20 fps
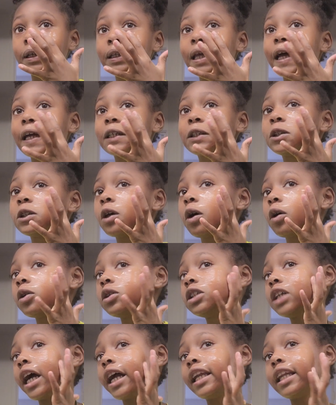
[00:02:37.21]
Like so
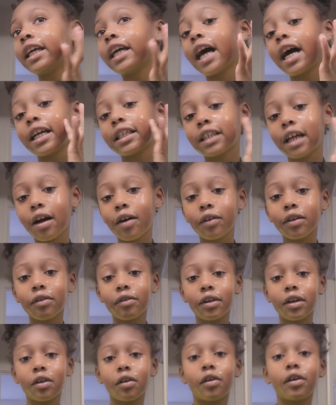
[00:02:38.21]
shiny, guys. I don't
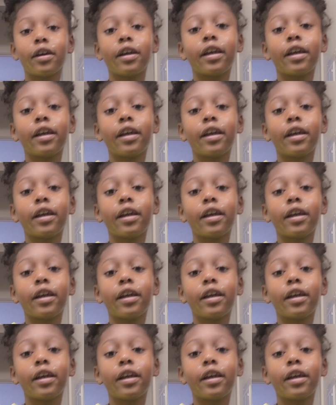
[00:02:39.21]
even know.